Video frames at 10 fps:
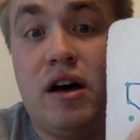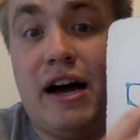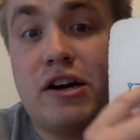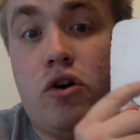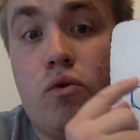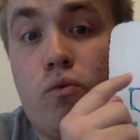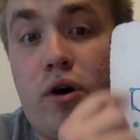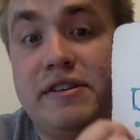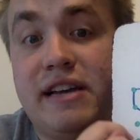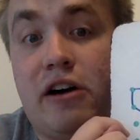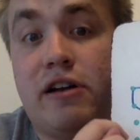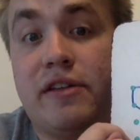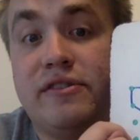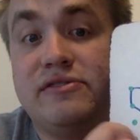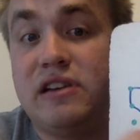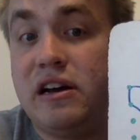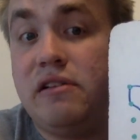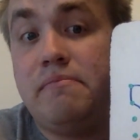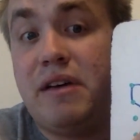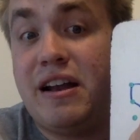I go one down on this side,
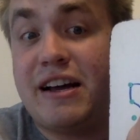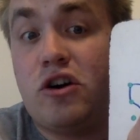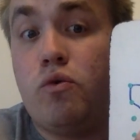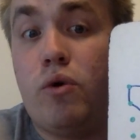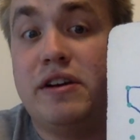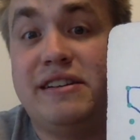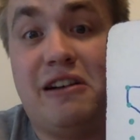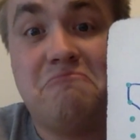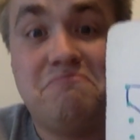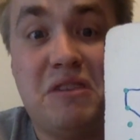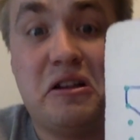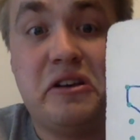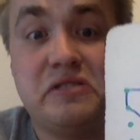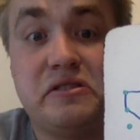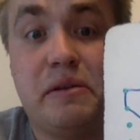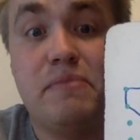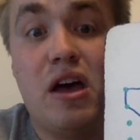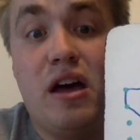and I go one down on that side.